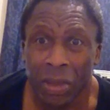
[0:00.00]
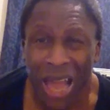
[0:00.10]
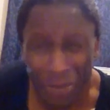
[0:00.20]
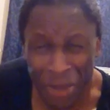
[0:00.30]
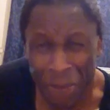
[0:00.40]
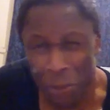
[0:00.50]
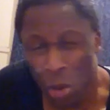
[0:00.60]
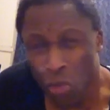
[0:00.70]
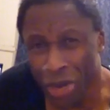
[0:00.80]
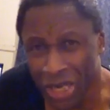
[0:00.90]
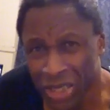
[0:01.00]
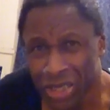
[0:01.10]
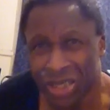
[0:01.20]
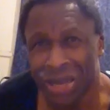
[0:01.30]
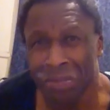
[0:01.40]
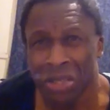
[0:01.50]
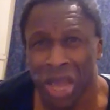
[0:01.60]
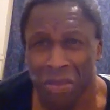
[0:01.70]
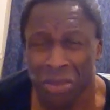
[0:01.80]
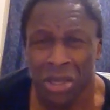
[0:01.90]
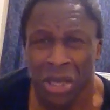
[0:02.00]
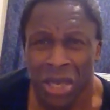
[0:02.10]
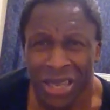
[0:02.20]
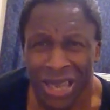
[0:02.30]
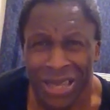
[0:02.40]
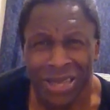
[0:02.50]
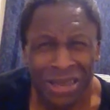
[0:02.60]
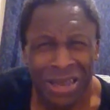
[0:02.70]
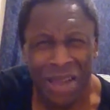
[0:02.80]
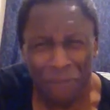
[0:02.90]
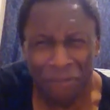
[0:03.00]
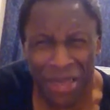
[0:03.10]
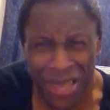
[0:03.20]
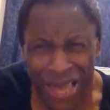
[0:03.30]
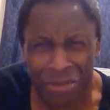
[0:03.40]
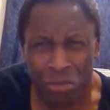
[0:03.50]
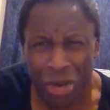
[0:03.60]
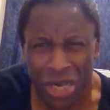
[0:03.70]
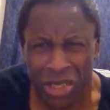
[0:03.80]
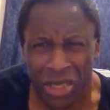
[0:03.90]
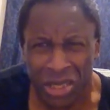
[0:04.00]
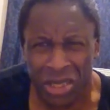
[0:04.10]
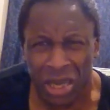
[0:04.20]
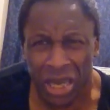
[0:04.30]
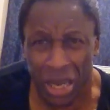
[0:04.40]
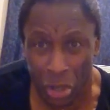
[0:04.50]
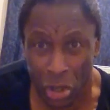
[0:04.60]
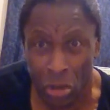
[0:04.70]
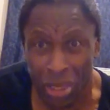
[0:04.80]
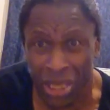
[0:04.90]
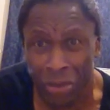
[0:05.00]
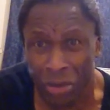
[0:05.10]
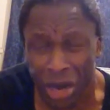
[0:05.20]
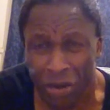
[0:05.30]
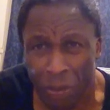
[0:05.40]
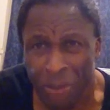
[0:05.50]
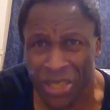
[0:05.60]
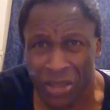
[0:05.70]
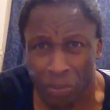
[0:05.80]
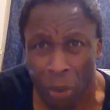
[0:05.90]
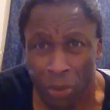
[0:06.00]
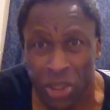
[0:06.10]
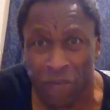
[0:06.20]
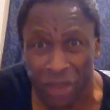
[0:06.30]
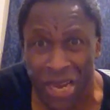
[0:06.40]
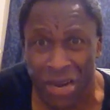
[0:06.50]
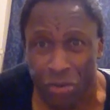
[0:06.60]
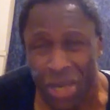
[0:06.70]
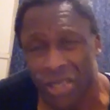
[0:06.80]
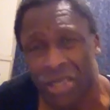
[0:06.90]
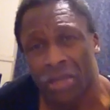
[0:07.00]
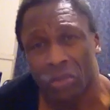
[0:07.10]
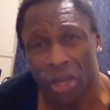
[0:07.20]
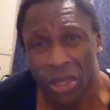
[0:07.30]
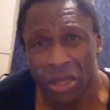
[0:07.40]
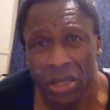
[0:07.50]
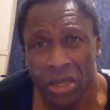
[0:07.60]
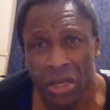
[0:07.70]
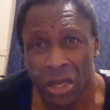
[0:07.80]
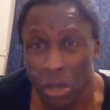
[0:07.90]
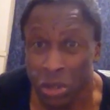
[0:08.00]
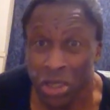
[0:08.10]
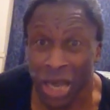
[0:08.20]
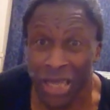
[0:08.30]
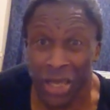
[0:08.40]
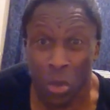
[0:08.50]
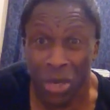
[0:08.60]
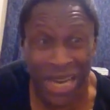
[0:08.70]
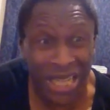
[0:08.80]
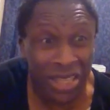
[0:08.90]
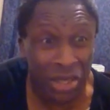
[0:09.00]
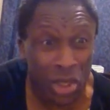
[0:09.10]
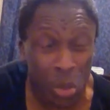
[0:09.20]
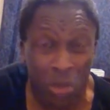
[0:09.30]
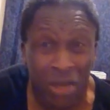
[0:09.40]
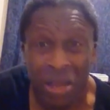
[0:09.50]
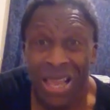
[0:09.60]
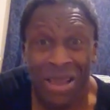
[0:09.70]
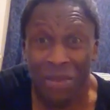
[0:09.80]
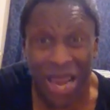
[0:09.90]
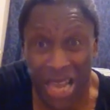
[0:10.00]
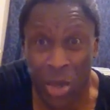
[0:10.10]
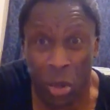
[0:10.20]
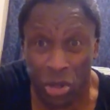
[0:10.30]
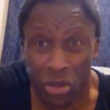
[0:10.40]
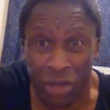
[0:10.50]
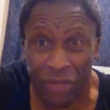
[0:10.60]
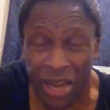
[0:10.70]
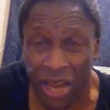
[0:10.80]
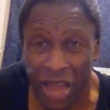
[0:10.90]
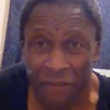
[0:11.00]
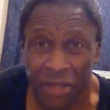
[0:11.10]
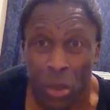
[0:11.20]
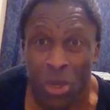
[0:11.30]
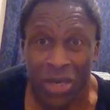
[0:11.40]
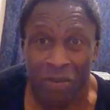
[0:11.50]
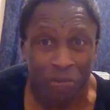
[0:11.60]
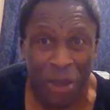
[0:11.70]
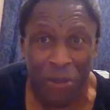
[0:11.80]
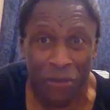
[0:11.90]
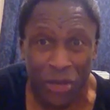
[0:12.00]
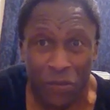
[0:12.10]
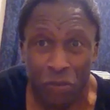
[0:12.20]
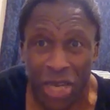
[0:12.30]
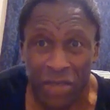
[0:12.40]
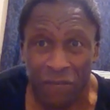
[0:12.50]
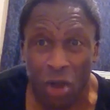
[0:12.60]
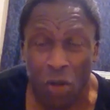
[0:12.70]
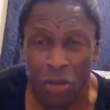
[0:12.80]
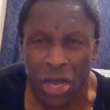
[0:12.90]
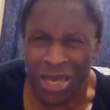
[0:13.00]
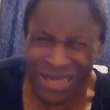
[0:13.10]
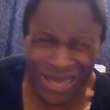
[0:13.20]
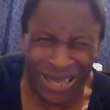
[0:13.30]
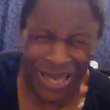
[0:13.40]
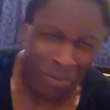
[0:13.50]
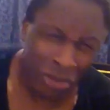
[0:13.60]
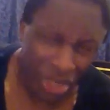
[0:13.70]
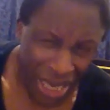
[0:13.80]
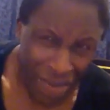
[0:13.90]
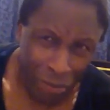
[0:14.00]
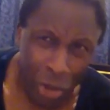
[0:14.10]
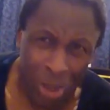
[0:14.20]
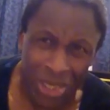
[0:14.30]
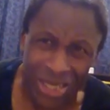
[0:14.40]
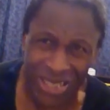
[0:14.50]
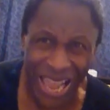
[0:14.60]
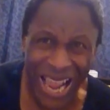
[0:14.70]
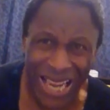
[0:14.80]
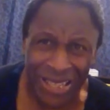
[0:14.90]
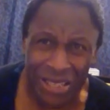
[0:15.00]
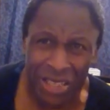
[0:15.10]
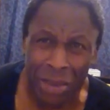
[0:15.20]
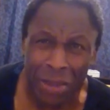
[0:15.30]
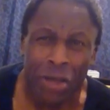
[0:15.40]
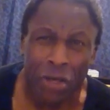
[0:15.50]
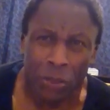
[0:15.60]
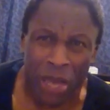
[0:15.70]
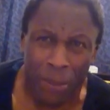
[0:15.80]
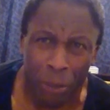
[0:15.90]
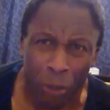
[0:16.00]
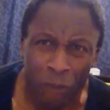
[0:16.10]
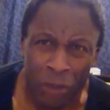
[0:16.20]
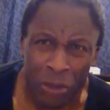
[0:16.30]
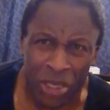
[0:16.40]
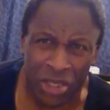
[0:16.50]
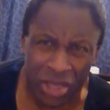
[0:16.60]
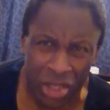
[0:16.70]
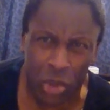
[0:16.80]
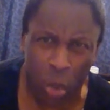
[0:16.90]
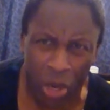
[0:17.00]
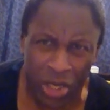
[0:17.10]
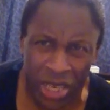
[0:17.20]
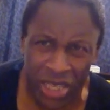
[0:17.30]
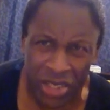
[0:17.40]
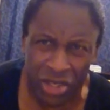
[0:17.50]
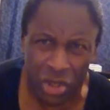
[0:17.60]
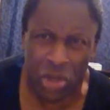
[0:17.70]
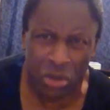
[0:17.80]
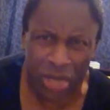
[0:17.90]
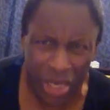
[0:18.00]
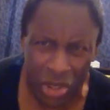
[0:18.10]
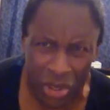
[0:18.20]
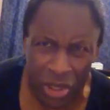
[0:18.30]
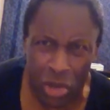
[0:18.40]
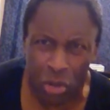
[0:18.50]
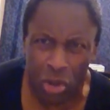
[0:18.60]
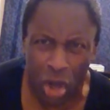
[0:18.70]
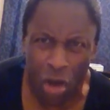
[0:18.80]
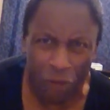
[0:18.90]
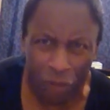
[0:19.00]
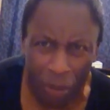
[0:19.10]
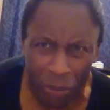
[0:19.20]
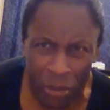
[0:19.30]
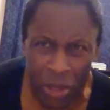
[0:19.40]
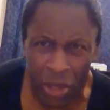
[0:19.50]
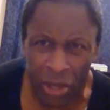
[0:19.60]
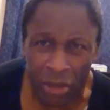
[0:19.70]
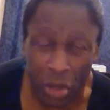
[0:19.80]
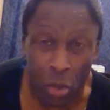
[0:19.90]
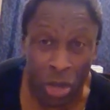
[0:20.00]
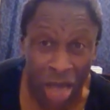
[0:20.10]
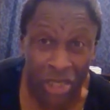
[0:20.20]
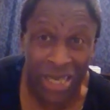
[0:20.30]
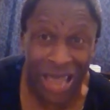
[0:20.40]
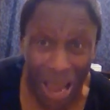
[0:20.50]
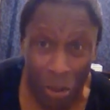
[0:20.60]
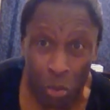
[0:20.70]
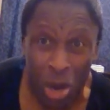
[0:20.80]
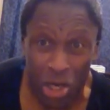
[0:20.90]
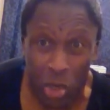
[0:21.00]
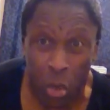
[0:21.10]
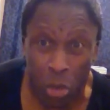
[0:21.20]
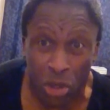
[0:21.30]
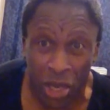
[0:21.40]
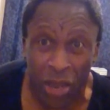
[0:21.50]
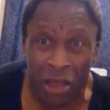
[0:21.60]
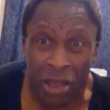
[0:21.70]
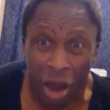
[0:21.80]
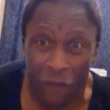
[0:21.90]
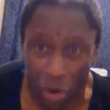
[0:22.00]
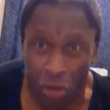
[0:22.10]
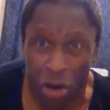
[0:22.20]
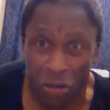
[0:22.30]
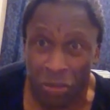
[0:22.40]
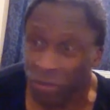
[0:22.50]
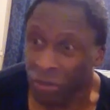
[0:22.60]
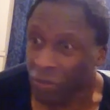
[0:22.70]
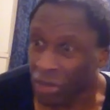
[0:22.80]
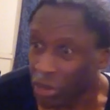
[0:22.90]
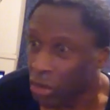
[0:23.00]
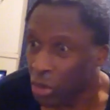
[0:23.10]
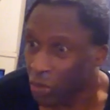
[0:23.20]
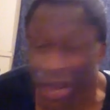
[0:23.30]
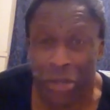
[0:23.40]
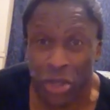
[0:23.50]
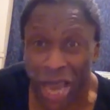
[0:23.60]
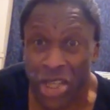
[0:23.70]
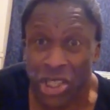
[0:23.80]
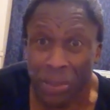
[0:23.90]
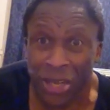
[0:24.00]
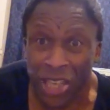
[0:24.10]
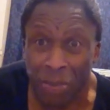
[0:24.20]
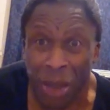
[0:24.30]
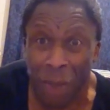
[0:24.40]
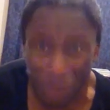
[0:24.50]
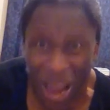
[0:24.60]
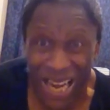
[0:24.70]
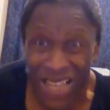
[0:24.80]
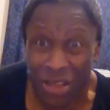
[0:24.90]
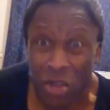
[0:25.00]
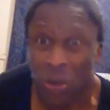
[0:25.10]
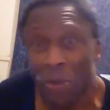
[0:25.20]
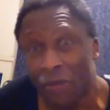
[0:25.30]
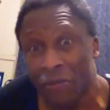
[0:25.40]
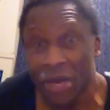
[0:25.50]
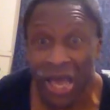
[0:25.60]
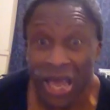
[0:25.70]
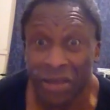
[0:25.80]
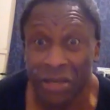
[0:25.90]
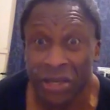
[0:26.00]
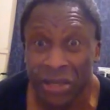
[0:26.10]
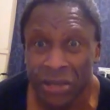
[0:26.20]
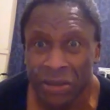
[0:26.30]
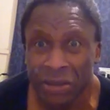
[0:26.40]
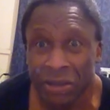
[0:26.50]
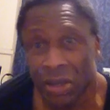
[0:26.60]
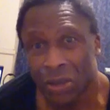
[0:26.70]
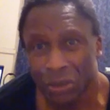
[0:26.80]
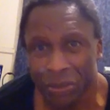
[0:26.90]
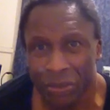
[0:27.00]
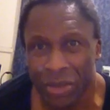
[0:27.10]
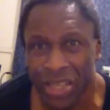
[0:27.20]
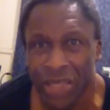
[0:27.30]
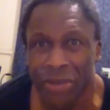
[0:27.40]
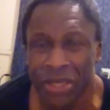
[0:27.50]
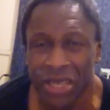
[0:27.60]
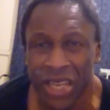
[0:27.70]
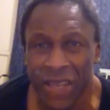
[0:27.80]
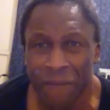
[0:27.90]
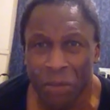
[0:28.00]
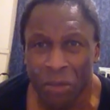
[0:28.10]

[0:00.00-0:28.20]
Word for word: And people who are racist sometimes, if they're that racist, and you do get them around in bits and bobs, the severely racist ones, who decide they don't want anything to do with any quadrant of their life, they don't want people of a different race involved. They don't seem to understand that some of those people possess such qualities and such education that you could learn from, that you're cutting out 1/4 of your own sort of education ability by banning those people from your lives. So it's a bit silly.